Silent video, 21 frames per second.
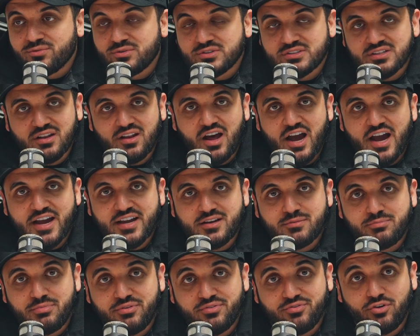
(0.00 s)
was
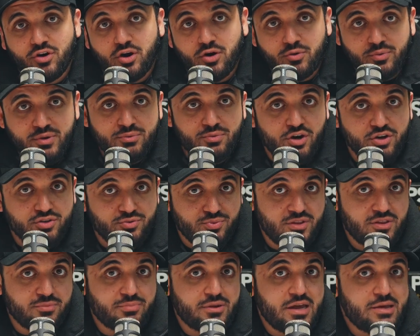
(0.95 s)
like before we worked
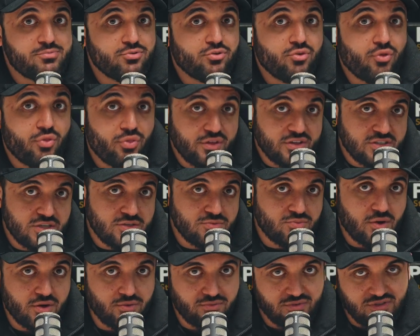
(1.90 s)
with the people. This is
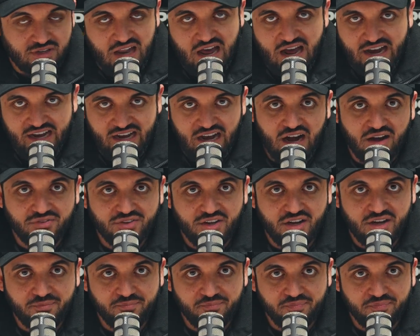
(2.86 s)
what it was like after.